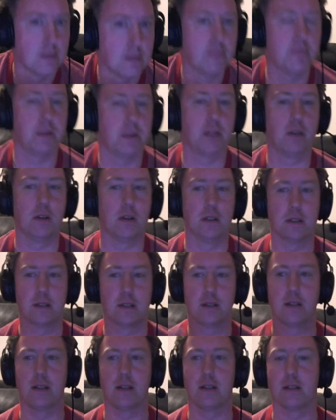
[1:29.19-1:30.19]
because
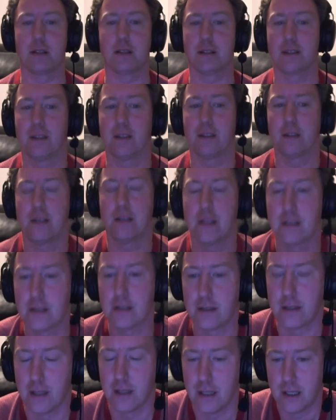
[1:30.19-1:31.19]
the, the, there
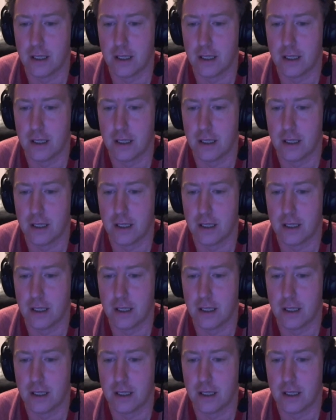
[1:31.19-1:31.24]
is,